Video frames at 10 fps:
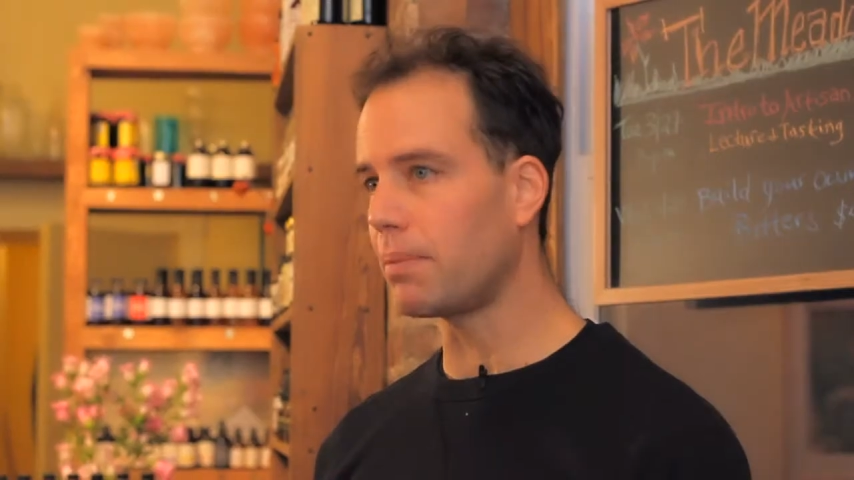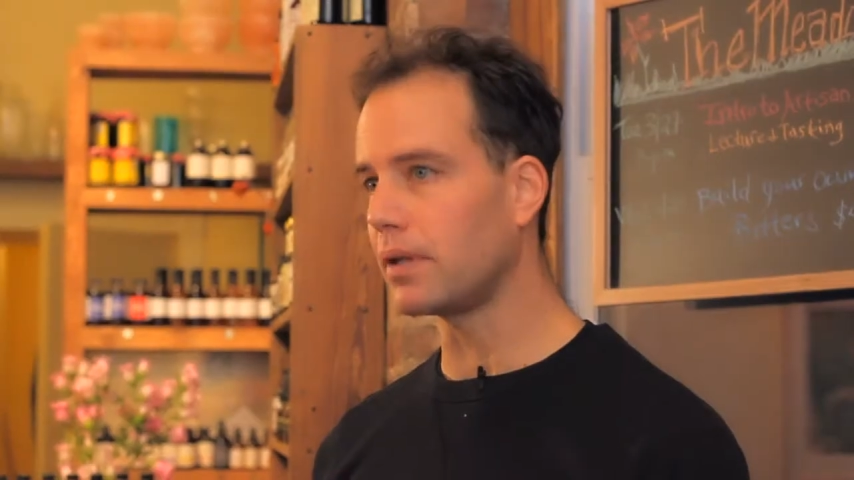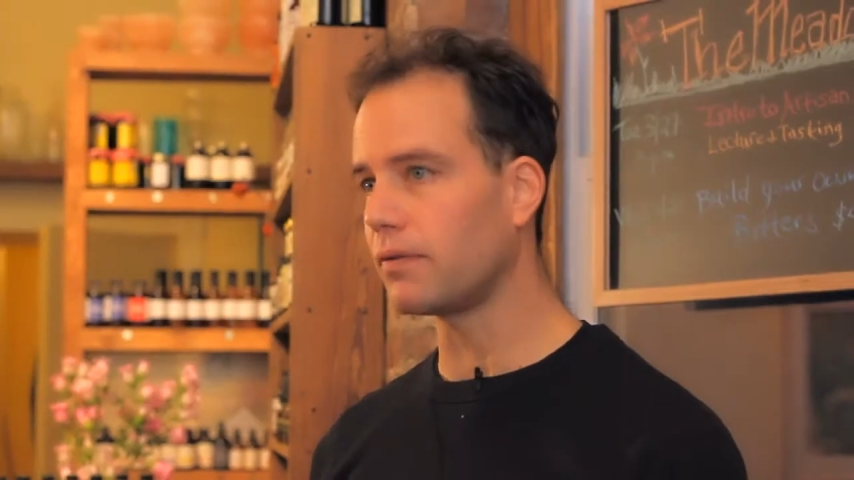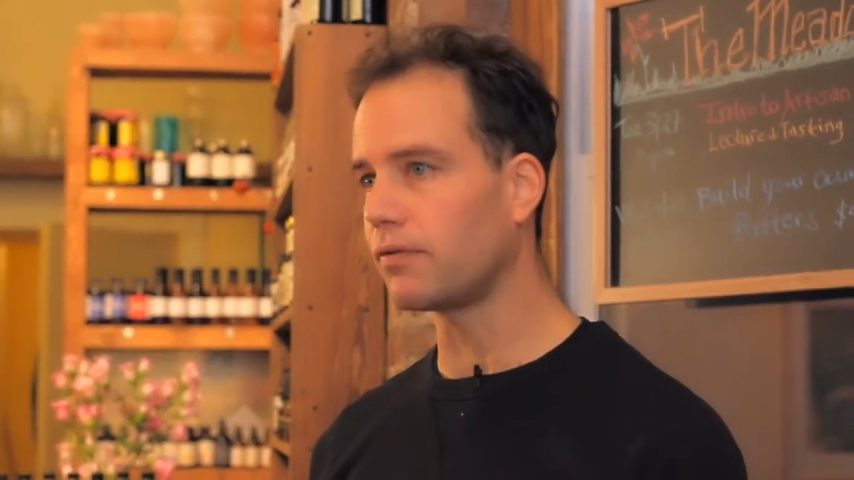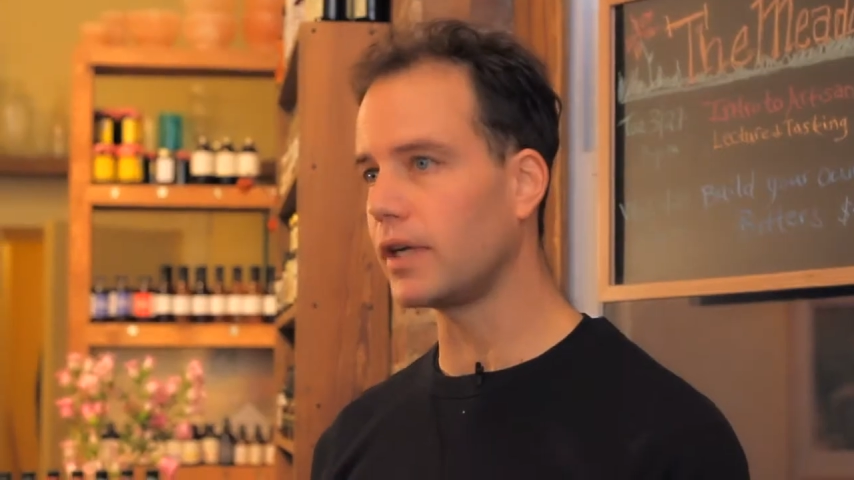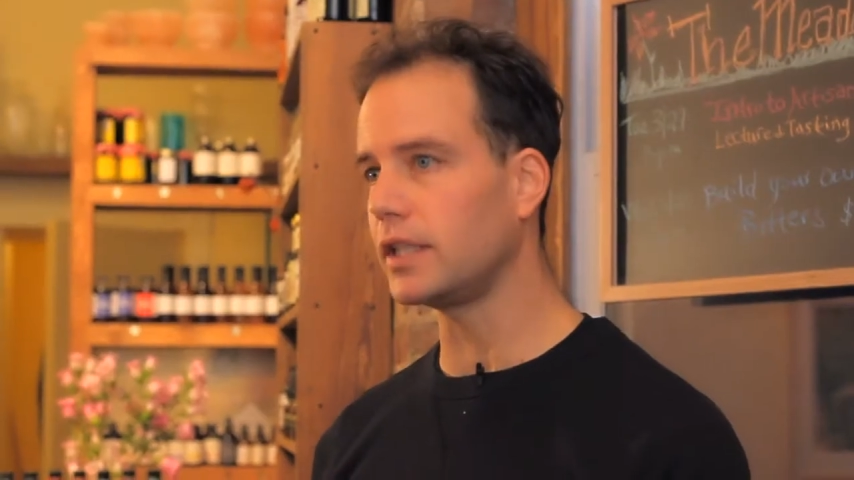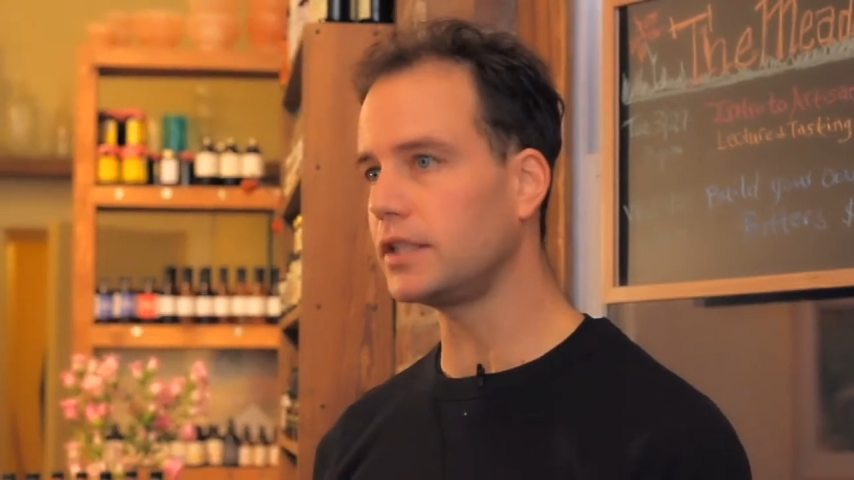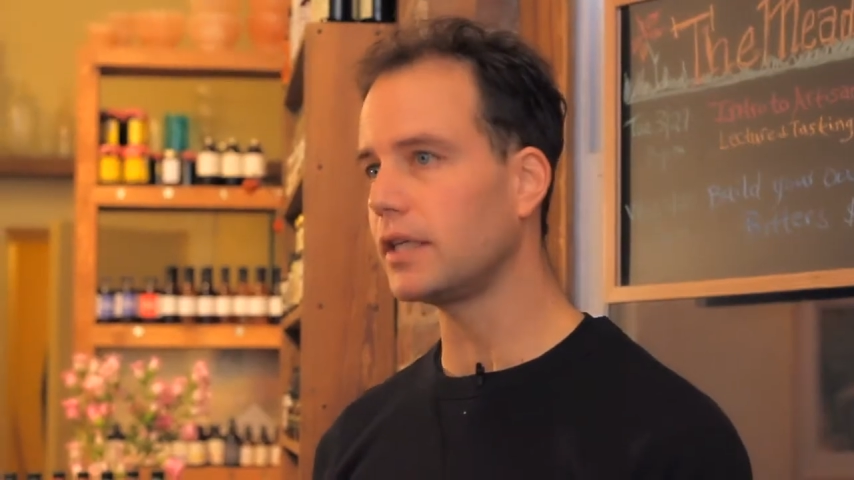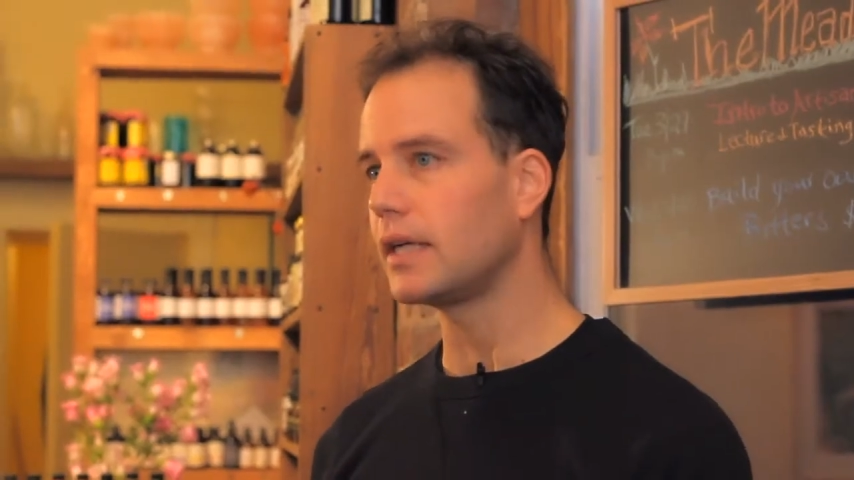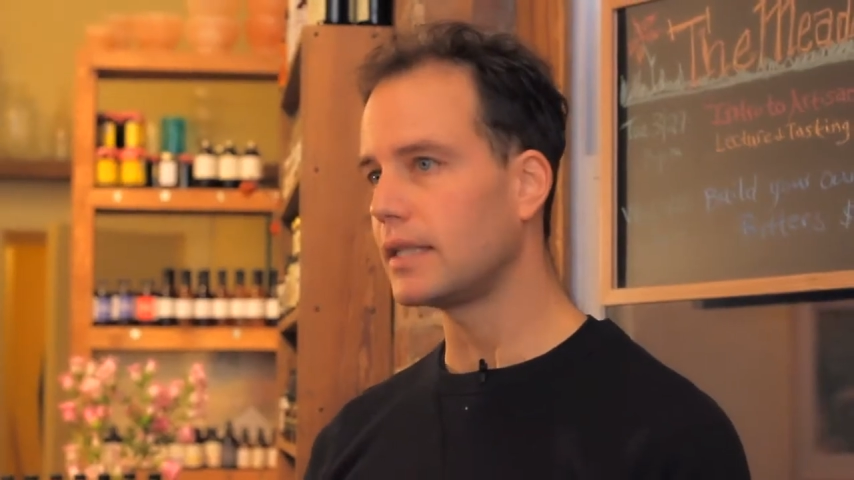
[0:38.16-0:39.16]
it in the
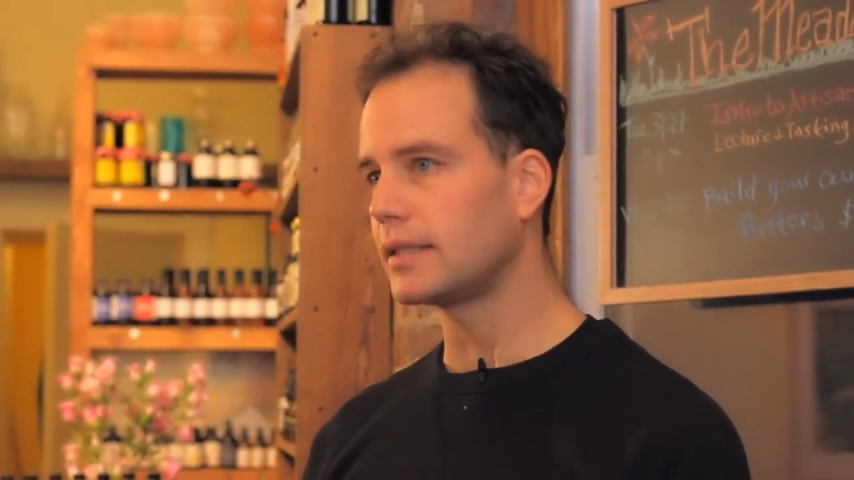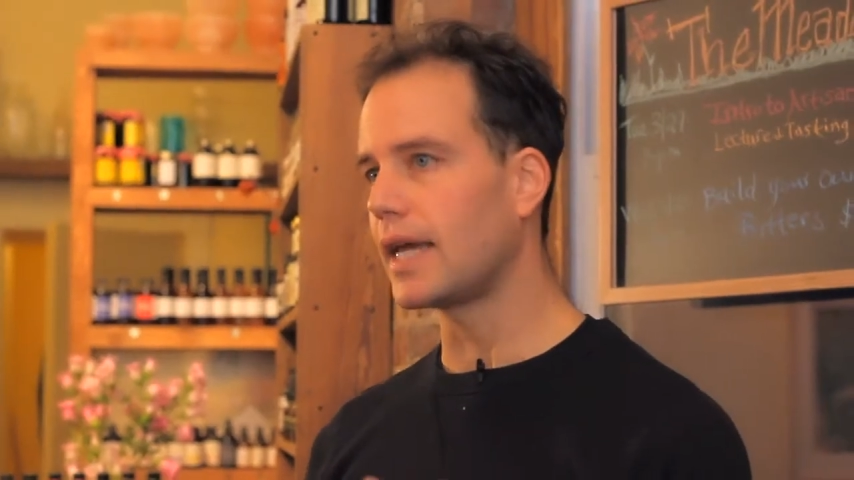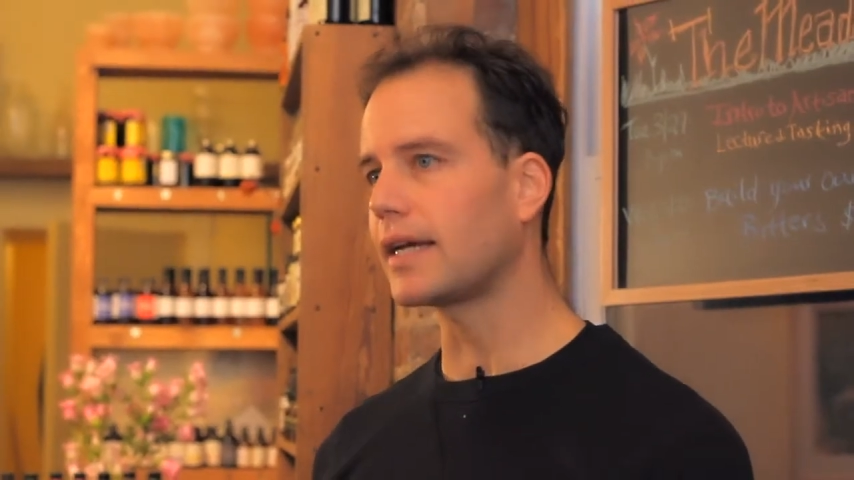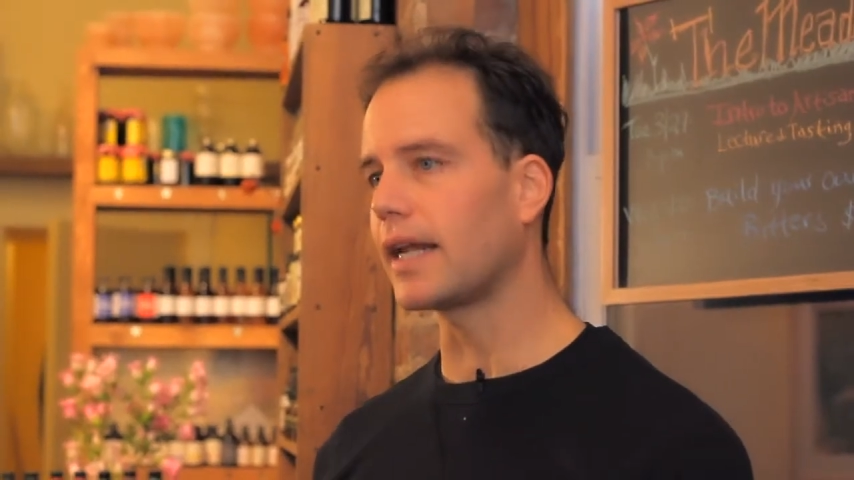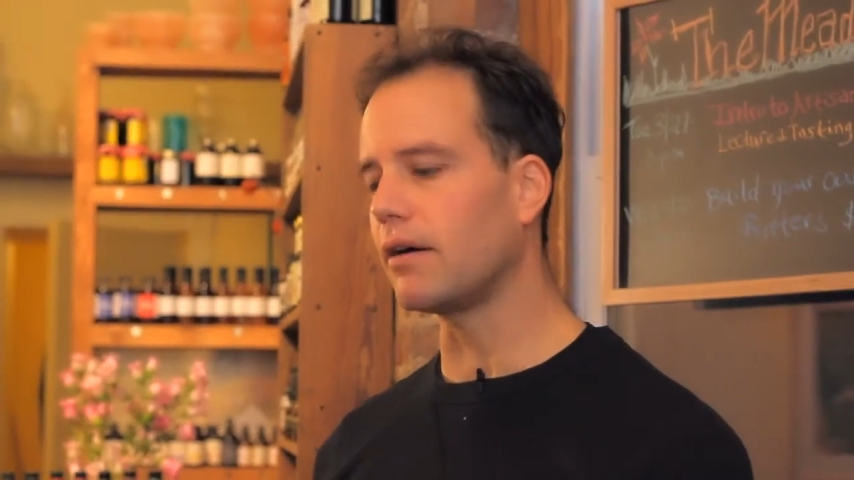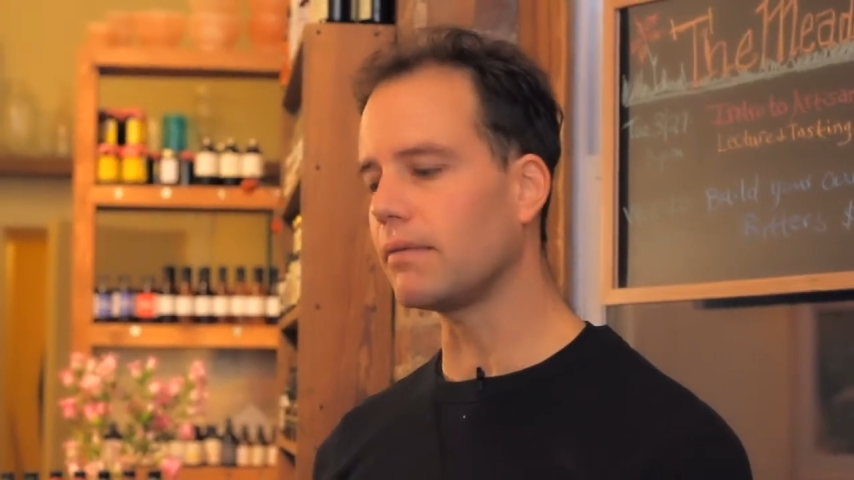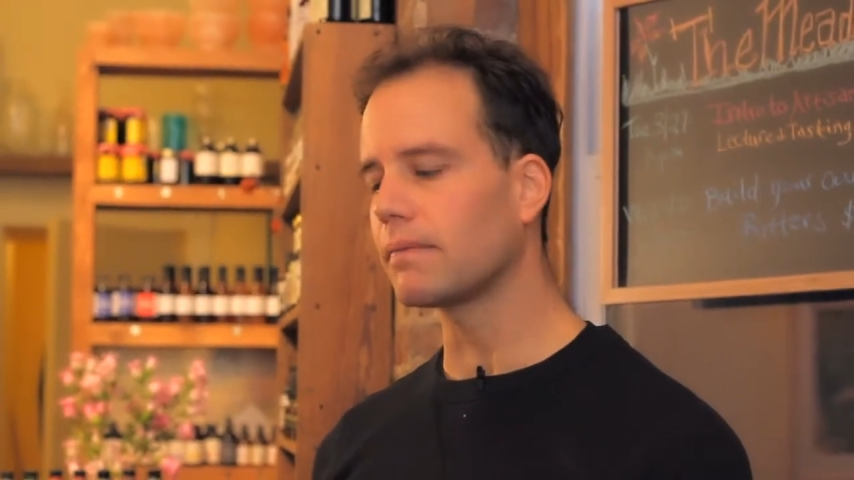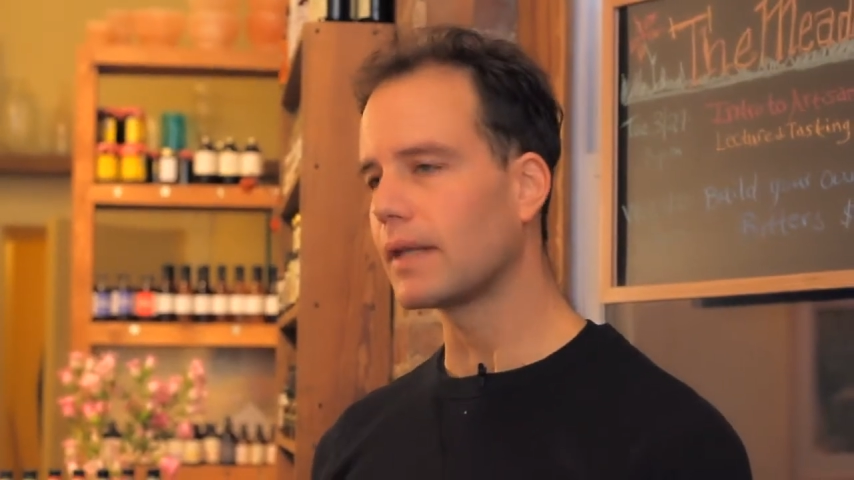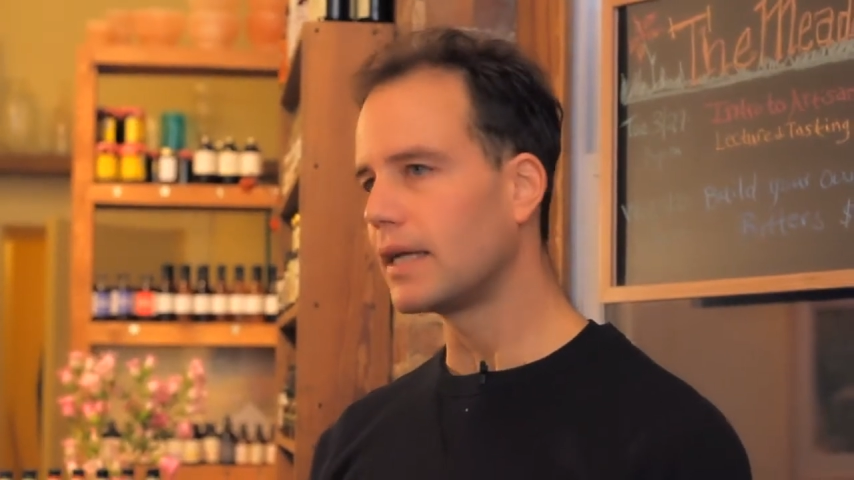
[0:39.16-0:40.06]
fridge, take it out,